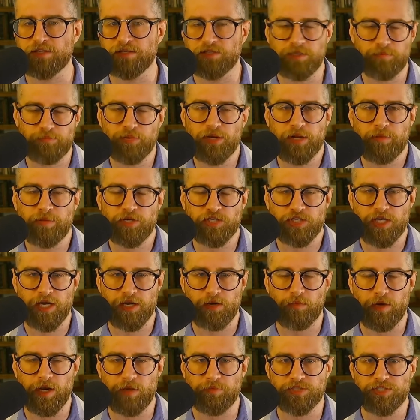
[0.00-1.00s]
pretty much kind
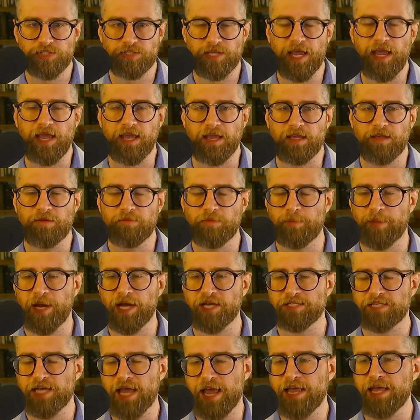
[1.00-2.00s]
of what I was saying,
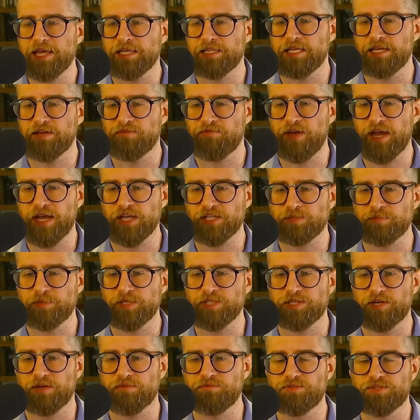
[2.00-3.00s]
about taking the
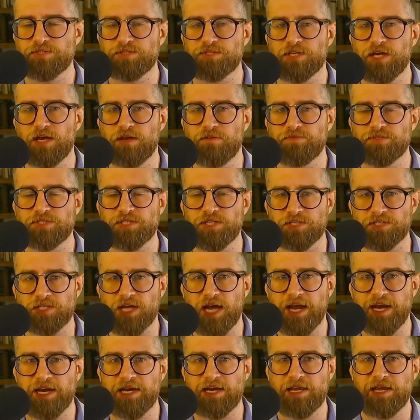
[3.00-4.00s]
advancements of
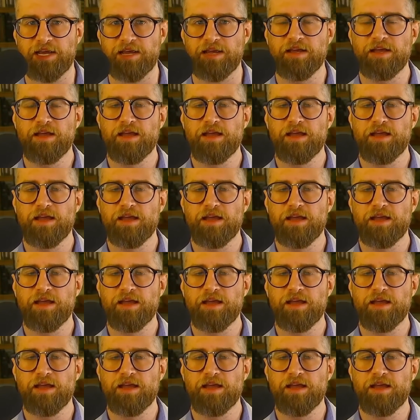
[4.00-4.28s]
society